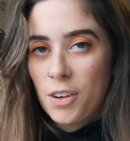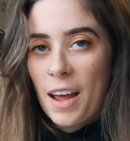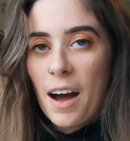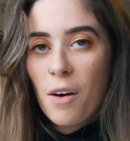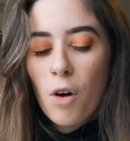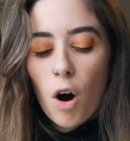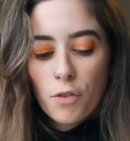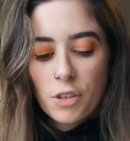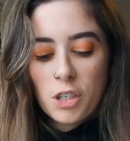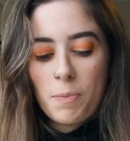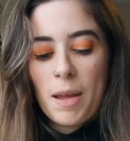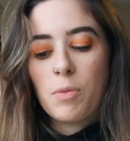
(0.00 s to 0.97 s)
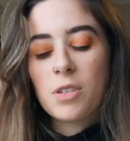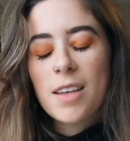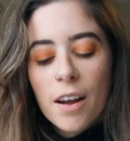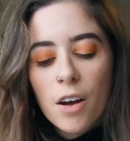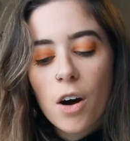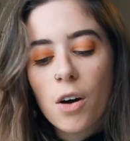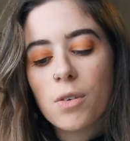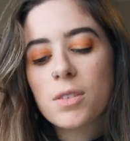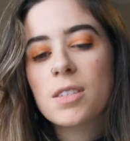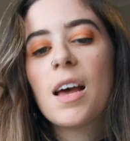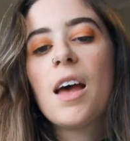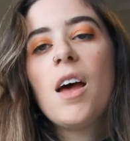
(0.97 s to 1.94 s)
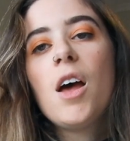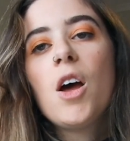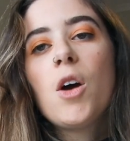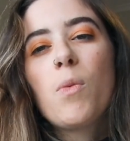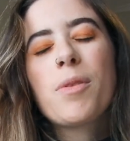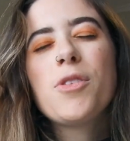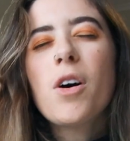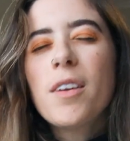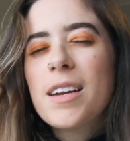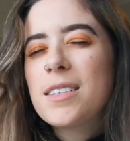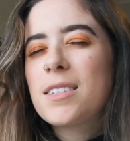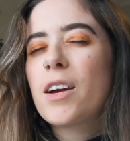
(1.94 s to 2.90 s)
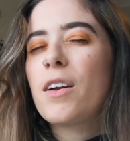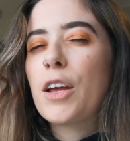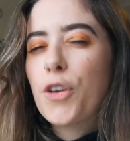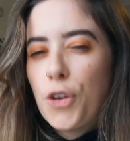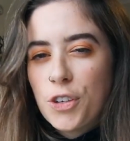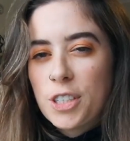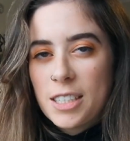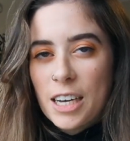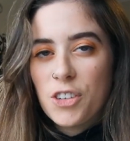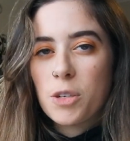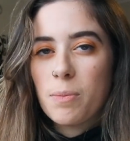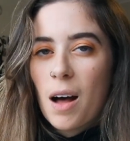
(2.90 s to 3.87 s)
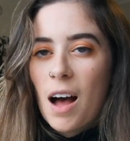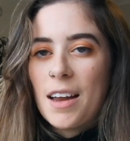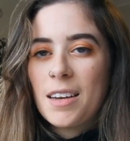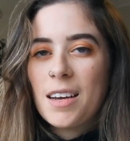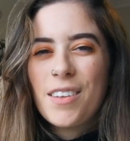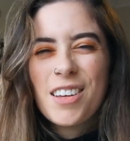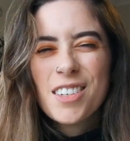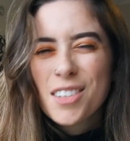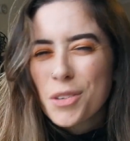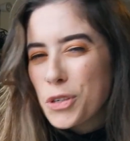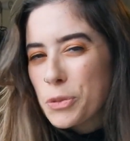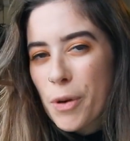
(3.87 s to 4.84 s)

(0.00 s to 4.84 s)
How often do people set goals with not necessarily huge intention behind it, and they just lose